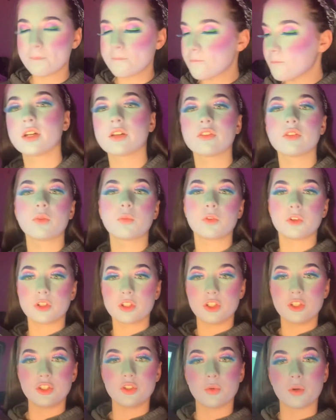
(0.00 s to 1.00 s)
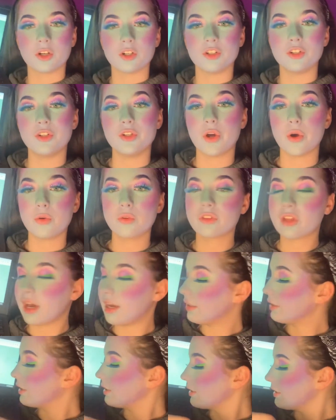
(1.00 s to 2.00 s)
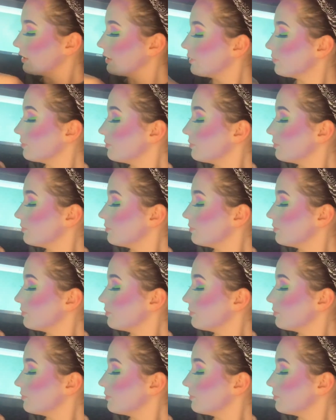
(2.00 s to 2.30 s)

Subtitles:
So we're gonna do our nose highlight.